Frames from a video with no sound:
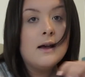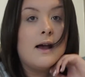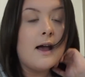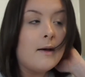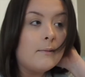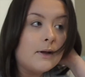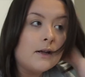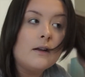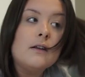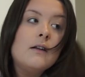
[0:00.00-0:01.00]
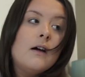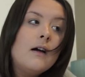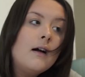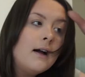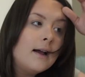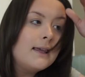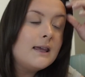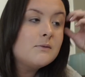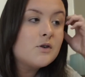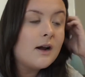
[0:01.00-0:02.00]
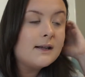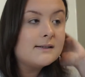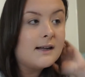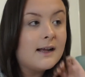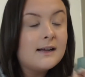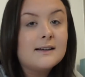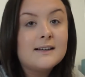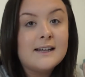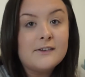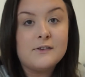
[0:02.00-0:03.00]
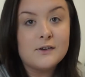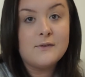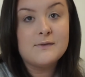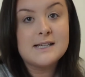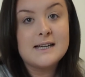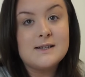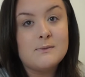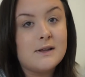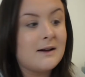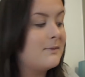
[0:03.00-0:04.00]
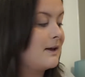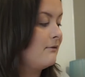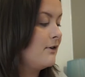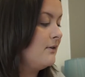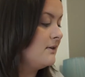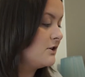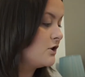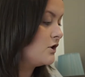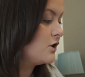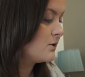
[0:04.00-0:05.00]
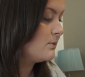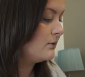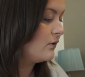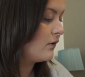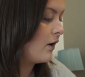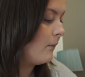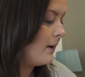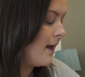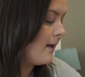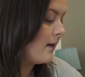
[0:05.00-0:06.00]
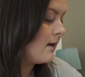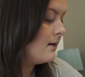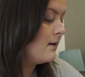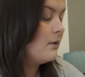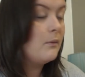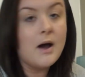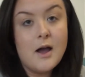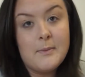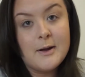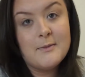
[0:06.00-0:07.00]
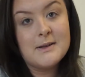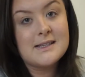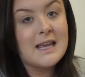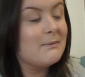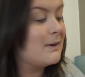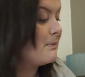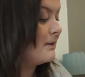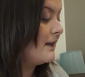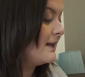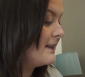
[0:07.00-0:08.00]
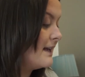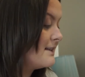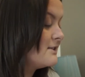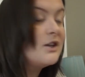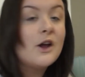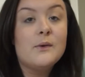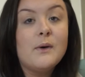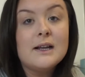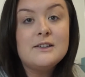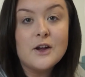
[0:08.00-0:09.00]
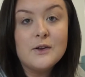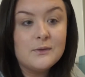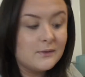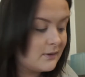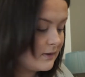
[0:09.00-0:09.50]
And I keep trying to like kill the conversation without being rude, and she just will not go away. Why are pyramid scheme people like this? No, I don't